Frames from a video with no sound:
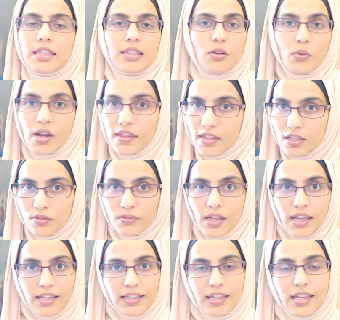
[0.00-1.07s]
the way that you
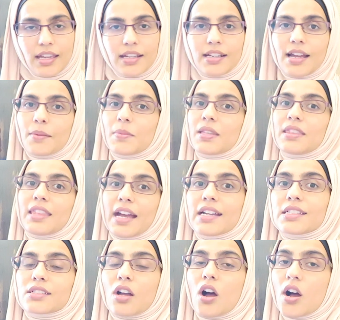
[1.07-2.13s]
like it,
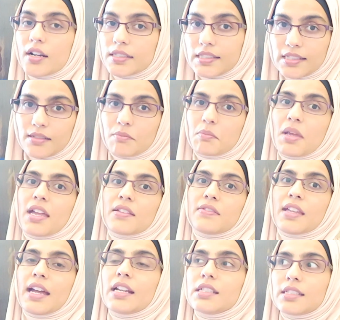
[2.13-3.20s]
that's awesome,
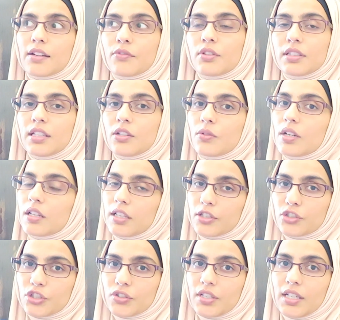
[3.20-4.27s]
and that is definitely a great
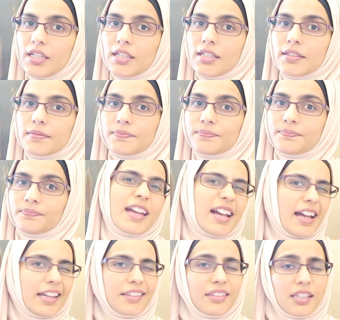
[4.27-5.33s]
luxury.
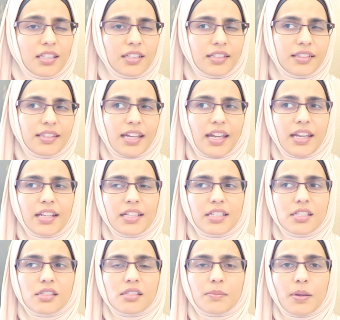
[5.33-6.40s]
I think that
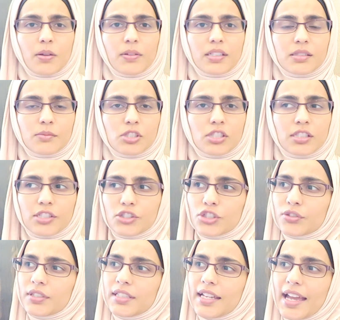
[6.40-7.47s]
is about as much
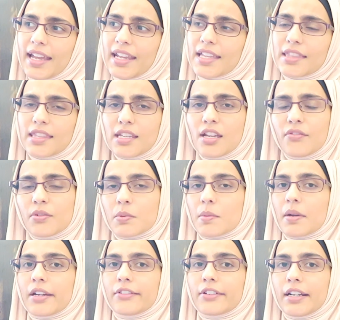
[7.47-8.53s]
luxury I can think of in
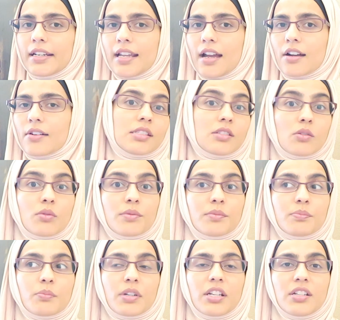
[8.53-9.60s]
my mind right now.
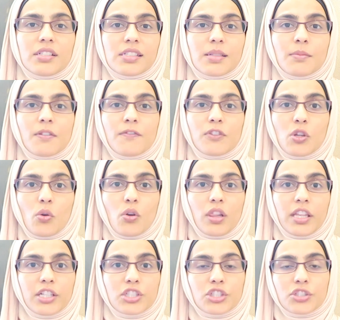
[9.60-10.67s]
So what are some of your
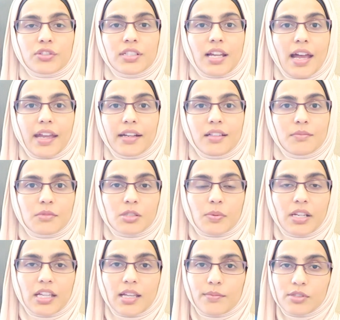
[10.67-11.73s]
luxury items
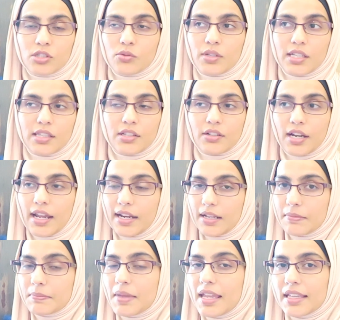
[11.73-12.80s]
when it comes to either
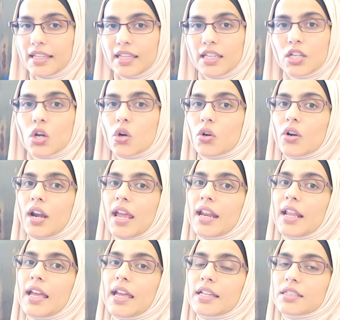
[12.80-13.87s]
henna making or
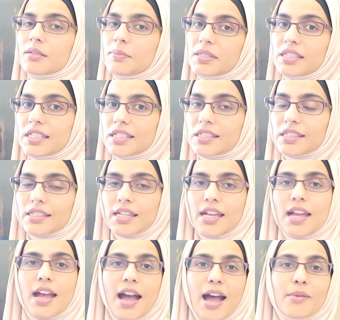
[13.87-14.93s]
henna as a business?
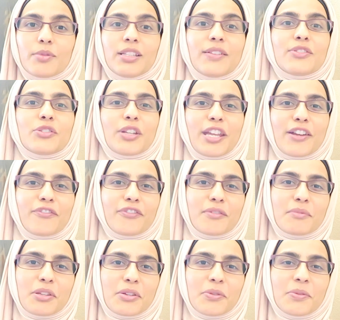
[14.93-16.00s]
I would love to hear
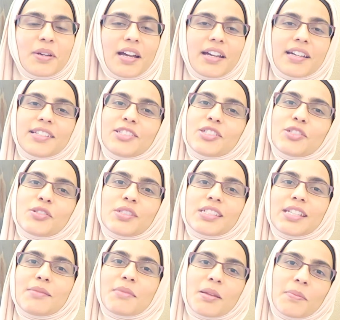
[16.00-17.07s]
from you, just to
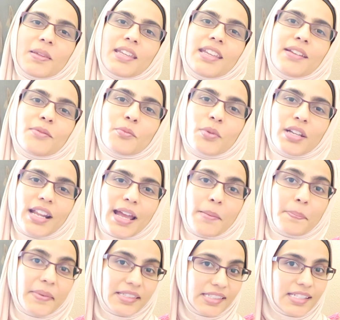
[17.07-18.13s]
see maybe what
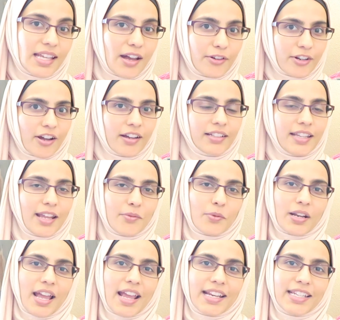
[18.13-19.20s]
I'm missing out on and
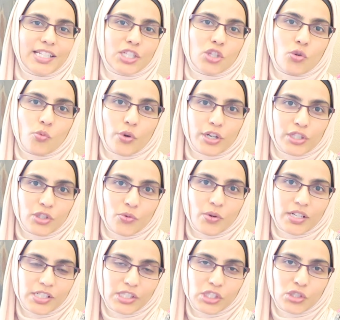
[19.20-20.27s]
what I need to work
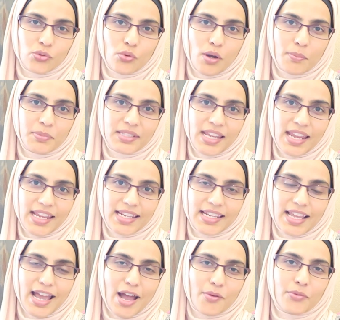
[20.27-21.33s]
towards to
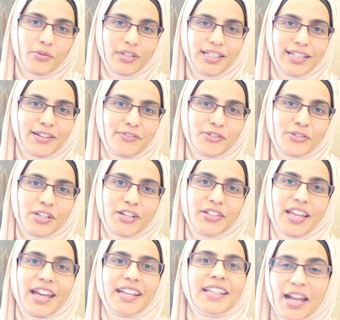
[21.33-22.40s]
obtain. I would really love to hear
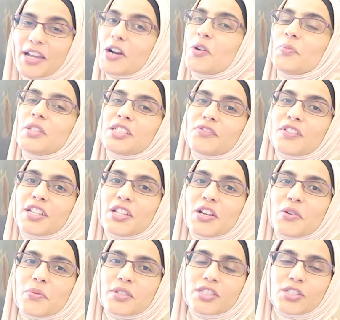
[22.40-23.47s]
that. I hope this
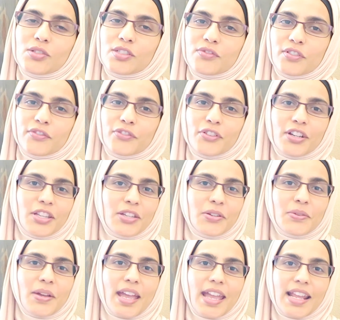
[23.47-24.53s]
video was useful for
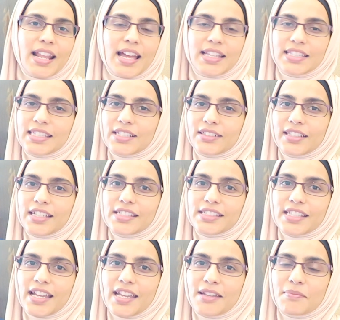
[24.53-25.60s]
you, and until
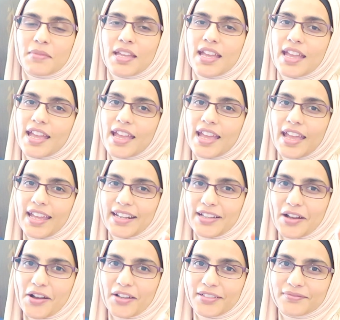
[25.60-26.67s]
next time, henna
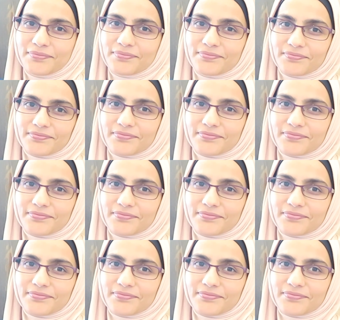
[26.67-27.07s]
on.